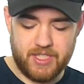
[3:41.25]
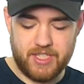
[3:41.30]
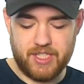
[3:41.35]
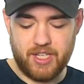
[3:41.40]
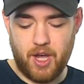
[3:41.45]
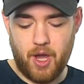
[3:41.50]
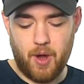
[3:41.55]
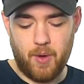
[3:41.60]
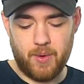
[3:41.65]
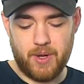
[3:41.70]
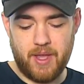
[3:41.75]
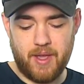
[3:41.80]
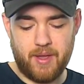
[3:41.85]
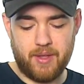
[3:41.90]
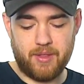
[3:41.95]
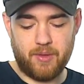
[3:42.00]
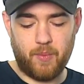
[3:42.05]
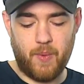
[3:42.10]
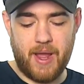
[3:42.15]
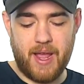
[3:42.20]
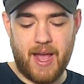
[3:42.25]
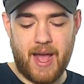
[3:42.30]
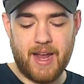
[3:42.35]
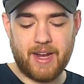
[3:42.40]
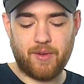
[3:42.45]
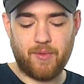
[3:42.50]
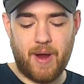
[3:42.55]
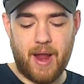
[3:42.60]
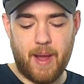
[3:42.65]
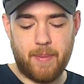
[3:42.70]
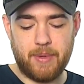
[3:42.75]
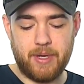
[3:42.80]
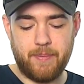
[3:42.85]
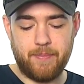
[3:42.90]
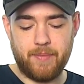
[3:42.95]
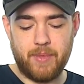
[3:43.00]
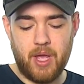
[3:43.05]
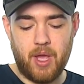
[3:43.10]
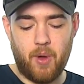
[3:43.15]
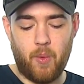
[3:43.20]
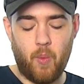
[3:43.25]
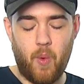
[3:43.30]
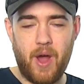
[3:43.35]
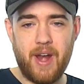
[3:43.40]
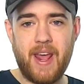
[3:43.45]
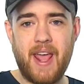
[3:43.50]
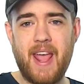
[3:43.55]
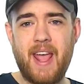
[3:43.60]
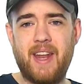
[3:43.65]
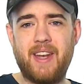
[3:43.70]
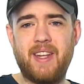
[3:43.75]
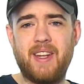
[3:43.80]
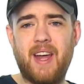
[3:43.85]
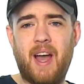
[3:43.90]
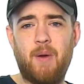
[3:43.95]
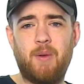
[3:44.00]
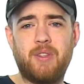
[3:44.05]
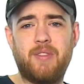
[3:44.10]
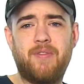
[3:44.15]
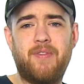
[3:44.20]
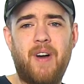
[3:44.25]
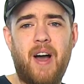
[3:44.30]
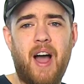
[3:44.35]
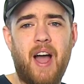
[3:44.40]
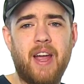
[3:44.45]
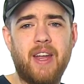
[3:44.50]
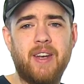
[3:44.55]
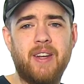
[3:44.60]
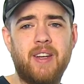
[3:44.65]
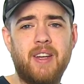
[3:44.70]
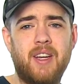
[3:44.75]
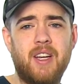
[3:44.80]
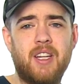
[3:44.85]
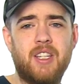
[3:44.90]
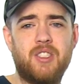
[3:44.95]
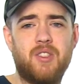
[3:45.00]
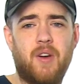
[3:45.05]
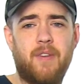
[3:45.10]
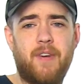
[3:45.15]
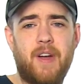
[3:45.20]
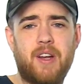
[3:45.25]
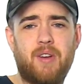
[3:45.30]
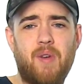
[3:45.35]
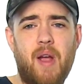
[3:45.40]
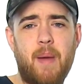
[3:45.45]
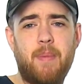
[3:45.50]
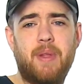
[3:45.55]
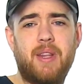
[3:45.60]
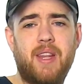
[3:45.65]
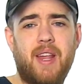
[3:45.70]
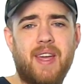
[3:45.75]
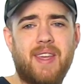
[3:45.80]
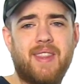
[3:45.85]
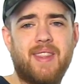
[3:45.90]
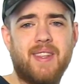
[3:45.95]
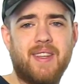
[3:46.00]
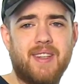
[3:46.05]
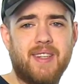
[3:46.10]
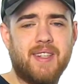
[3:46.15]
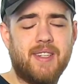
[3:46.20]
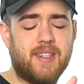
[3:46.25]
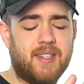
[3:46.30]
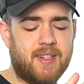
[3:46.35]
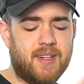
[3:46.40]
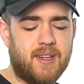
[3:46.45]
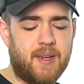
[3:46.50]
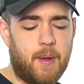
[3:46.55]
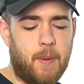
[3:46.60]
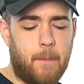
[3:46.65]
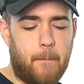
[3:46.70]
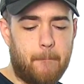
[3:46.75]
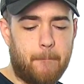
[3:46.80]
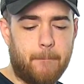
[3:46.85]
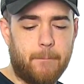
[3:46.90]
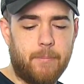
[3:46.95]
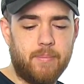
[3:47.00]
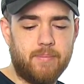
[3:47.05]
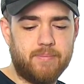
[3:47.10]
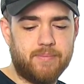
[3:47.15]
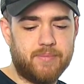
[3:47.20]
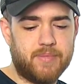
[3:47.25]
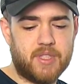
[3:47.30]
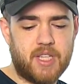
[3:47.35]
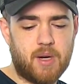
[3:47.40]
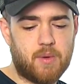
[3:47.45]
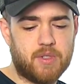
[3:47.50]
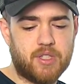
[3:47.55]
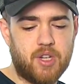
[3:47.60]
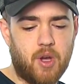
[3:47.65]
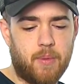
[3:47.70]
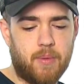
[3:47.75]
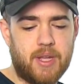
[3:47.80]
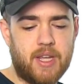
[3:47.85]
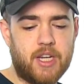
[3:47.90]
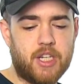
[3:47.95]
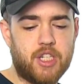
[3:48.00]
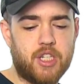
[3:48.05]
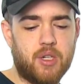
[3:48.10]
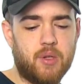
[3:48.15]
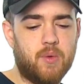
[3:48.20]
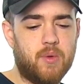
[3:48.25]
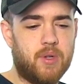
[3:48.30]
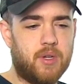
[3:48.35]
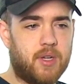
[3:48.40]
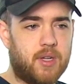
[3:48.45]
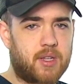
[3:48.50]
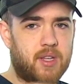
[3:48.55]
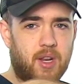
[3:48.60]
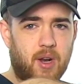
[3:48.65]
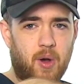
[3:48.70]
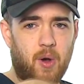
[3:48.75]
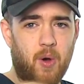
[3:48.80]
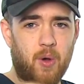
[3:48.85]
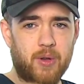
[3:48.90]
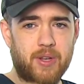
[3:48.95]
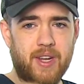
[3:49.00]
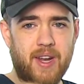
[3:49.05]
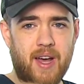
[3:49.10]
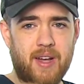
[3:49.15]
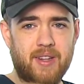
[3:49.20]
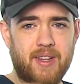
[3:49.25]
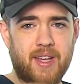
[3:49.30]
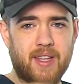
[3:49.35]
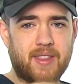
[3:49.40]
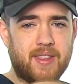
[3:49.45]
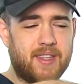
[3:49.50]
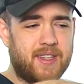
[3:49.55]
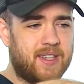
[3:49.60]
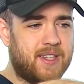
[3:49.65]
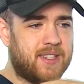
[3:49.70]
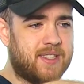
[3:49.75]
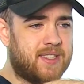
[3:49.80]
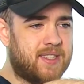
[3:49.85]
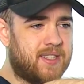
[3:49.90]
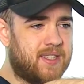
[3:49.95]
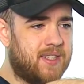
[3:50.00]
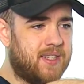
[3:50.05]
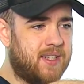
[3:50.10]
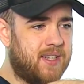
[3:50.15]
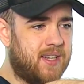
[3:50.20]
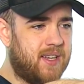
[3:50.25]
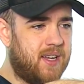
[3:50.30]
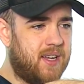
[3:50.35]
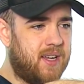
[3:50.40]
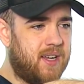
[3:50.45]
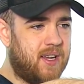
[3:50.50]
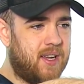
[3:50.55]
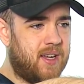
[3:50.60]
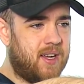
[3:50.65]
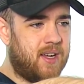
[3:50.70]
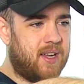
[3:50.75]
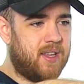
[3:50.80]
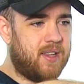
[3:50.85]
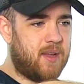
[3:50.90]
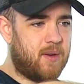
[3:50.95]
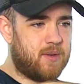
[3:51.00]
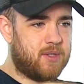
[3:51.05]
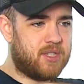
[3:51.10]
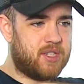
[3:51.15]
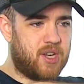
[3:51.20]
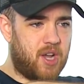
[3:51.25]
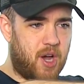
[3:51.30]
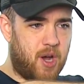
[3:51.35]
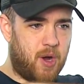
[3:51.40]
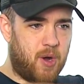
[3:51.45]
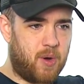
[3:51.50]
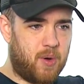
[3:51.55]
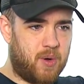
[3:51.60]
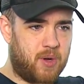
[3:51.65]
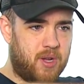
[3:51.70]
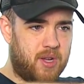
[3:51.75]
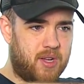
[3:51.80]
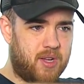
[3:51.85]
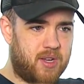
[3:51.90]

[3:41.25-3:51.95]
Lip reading: The way I grab it, one-handed, I was fine. So if I grab it like this, there was no issue. You know, hold it out like this, there was no